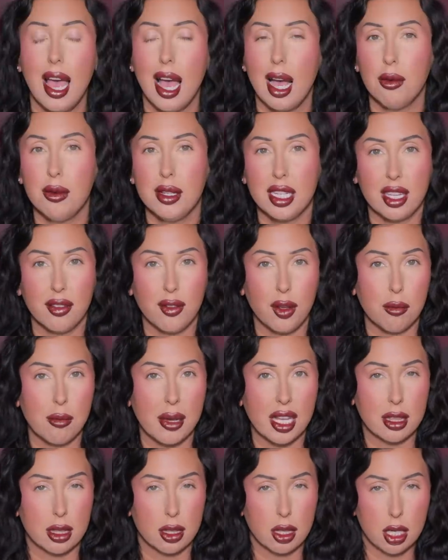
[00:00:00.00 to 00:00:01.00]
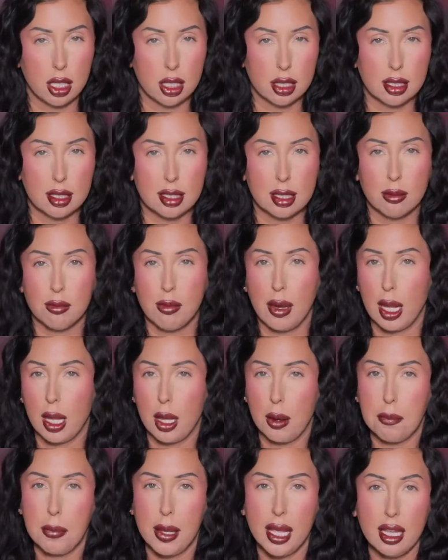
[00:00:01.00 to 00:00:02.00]
I want to give you my thoughts, my
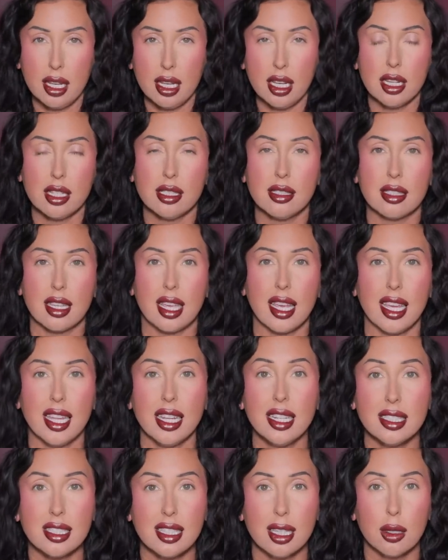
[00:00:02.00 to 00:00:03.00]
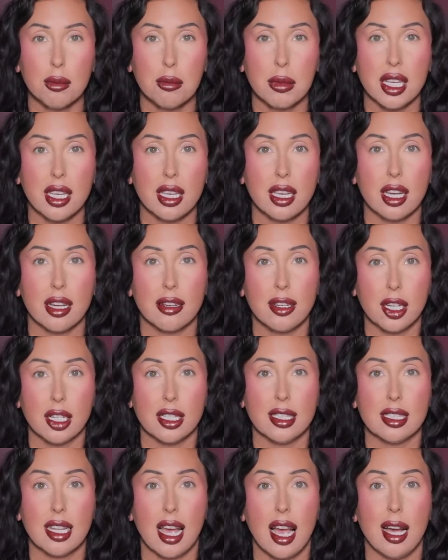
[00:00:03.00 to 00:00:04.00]
opinions. It is going to be a
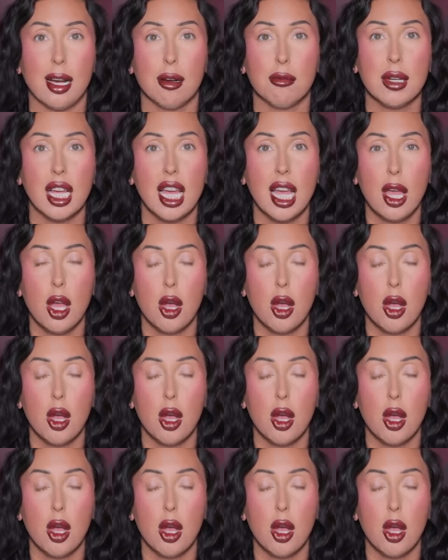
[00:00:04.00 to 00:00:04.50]
good time,